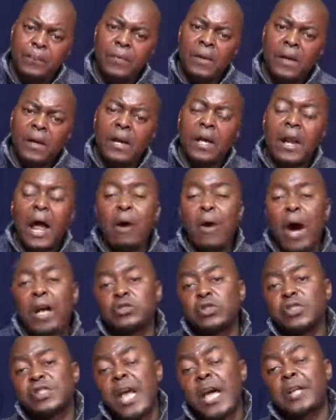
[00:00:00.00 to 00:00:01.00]
And I want
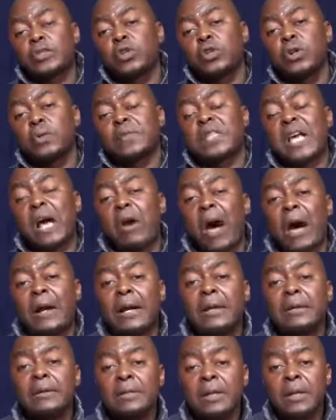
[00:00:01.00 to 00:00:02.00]
to say to you, Mzalwane,
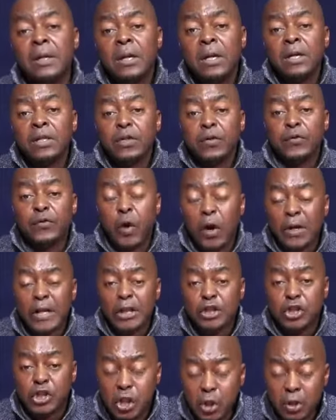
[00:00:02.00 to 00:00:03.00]
you've got a
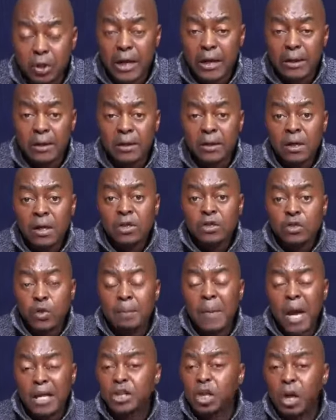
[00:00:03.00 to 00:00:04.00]
duty to
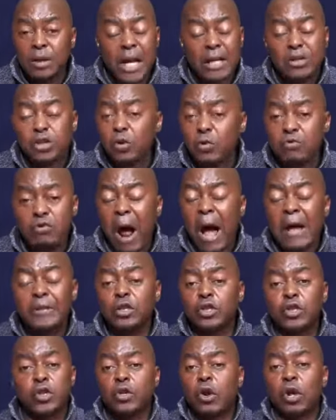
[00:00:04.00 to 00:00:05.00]
make sure that you run, you
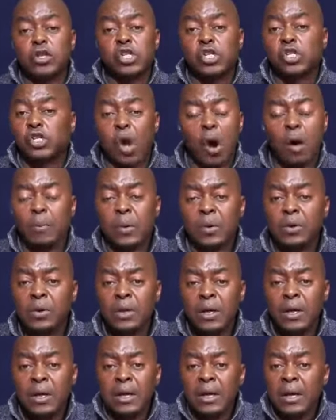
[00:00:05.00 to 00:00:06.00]
do not stop.
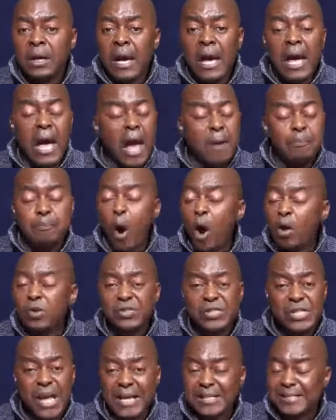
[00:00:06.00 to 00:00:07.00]
Hey, Paul
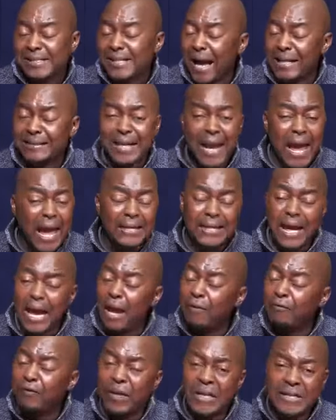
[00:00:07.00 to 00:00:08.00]
says that, hey,
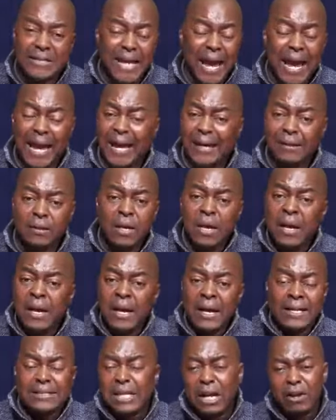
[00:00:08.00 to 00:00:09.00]
every day
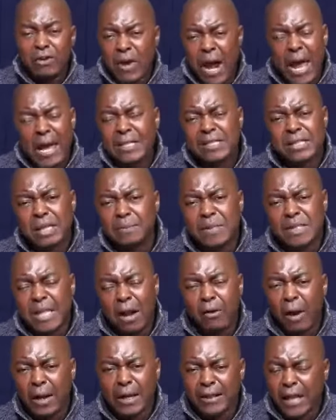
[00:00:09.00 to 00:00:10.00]
it's a race,
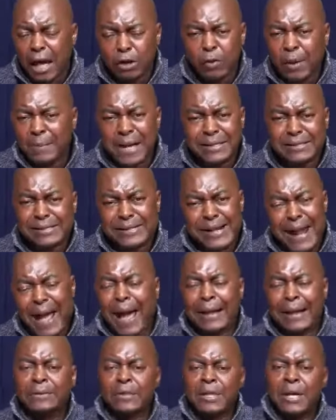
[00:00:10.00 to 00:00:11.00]
Mzalwane, that we must run.
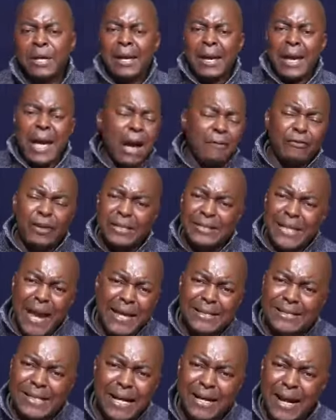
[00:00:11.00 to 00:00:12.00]
Every day
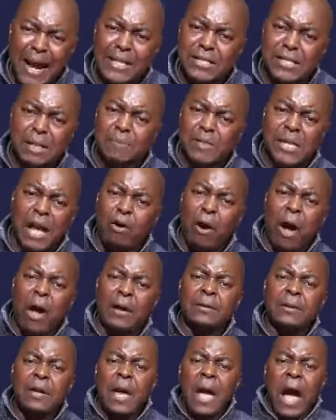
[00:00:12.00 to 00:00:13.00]
is a race, Mzalwane.
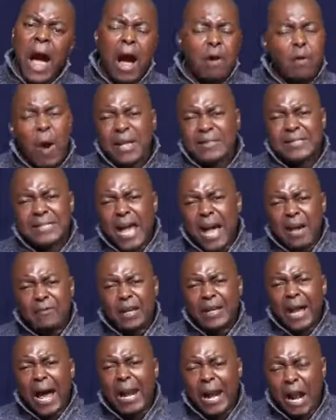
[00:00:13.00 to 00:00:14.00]
I once gave
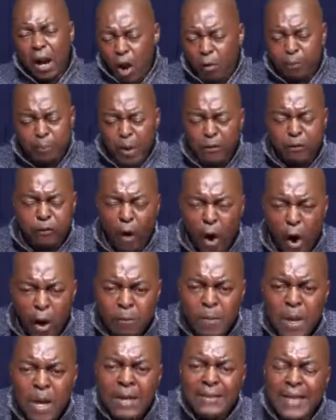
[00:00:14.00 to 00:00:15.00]
an analog before
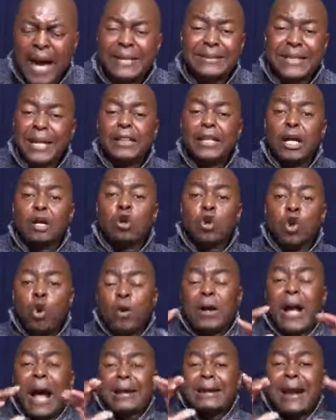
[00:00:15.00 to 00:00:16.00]
that in the
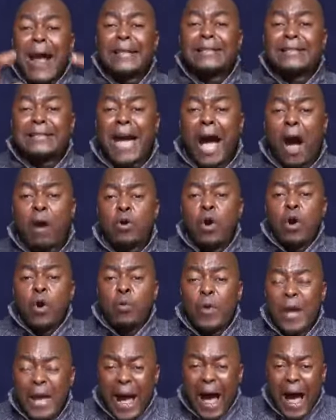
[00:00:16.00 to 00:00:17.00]
Kruger right now,
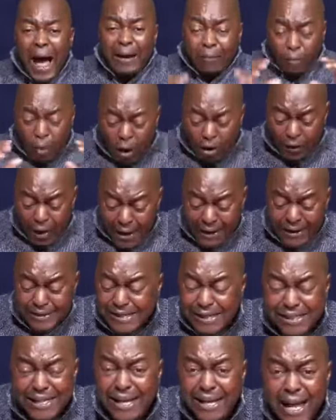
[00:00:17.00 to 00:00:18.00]
we are already
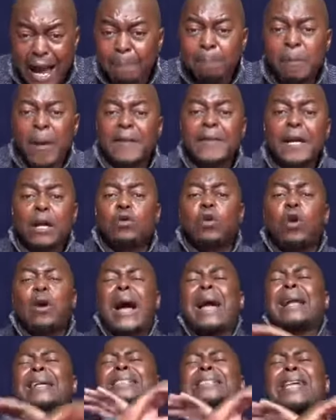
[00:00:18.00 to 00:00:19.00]
sitting here in the Kruger,
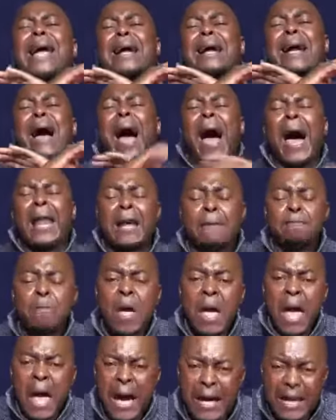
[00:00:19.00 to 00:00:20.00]
Rishekale.
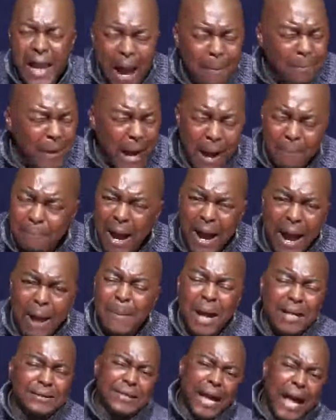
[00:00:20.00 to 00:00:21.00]
And I
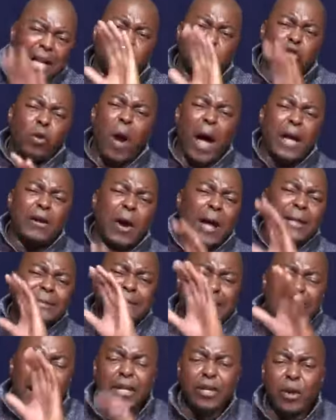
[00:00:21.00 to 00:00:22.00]
must assure you and
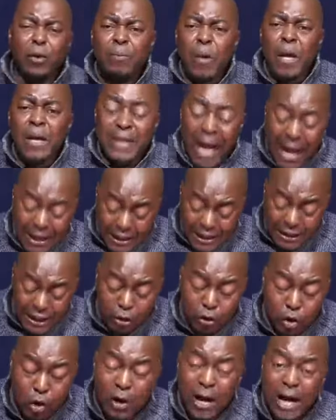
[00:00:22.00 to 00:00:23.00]
tell you that in the
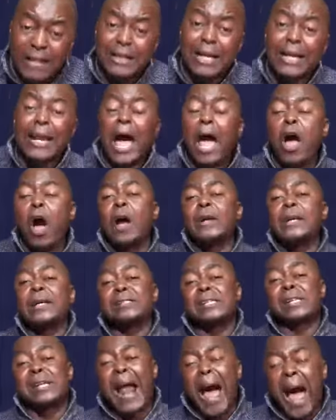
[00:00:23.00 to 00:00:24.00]
Kruger, the lion
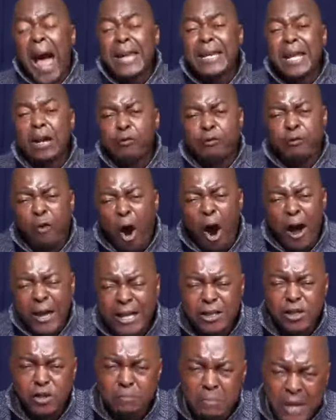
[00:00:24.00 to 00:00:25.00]
is running for
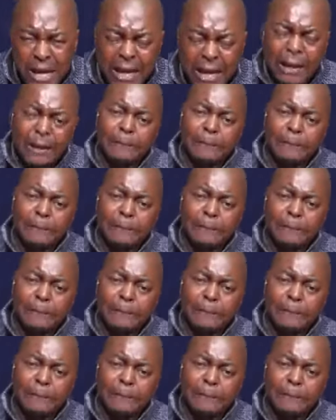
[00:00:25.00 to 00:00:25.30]
his meal.